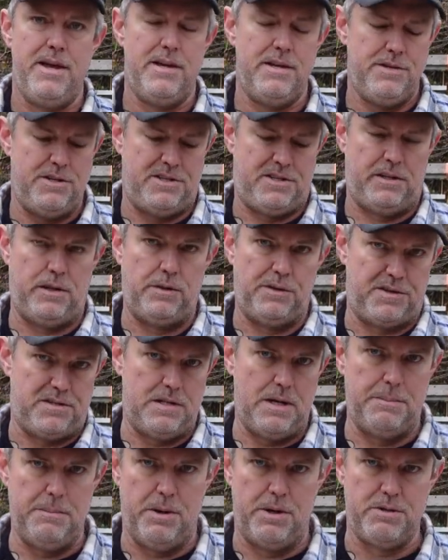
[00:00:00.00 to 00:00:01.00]
Just a little
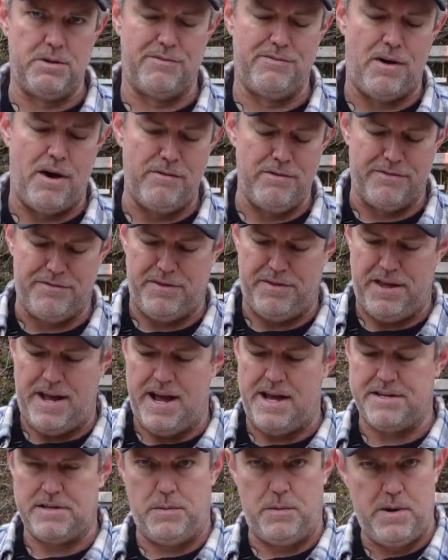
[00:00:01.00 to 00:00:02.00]
snub nose revolver for
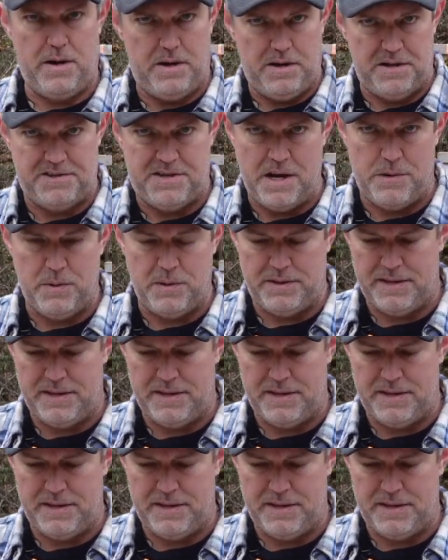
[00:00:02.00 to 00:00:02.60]
that. So we're going to stick with